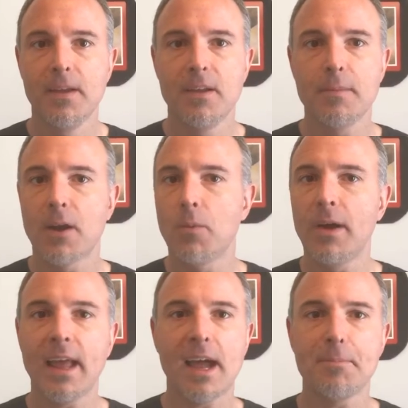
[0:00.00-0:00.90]
no matter
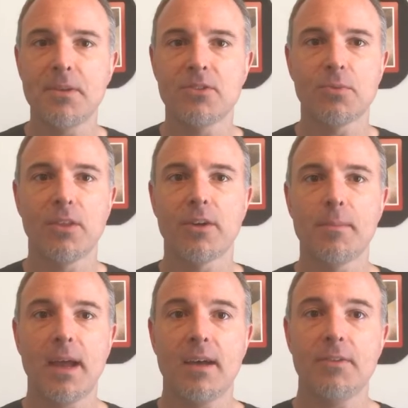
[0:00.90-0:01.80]
what happens, whether I'm
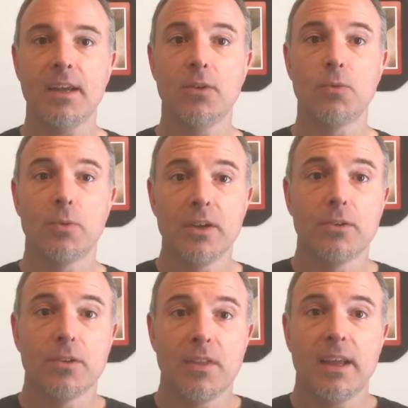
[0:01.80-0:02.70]
having
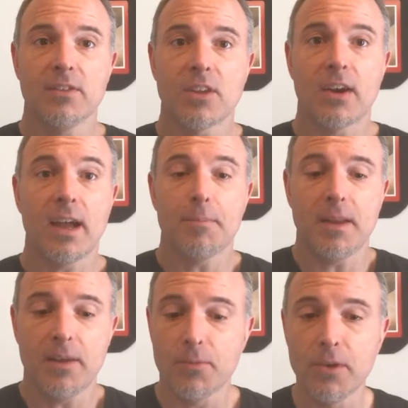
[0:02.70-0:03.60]
real things that are
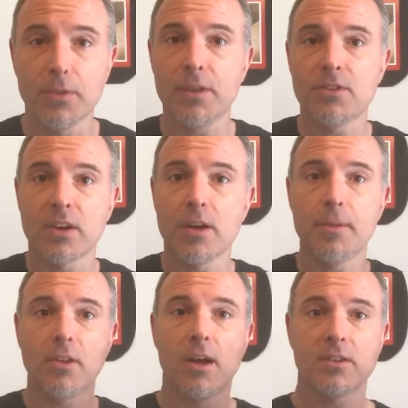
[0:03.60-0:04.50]
happening, real things that are coming
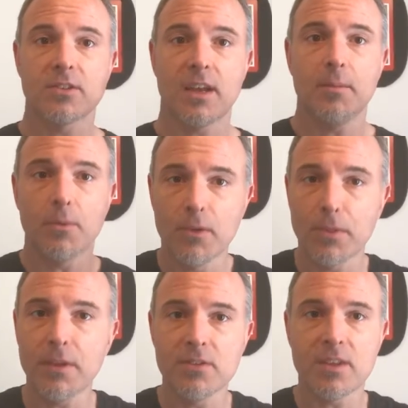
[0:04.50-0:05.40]
alongside me, real
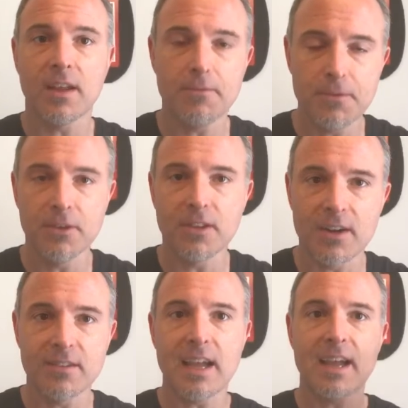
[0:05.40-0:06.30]
things that I feel that are
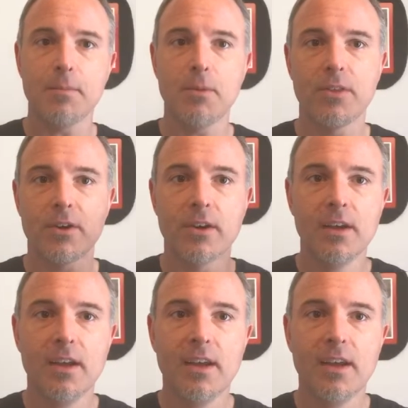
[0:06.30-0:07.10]
attacking me, whether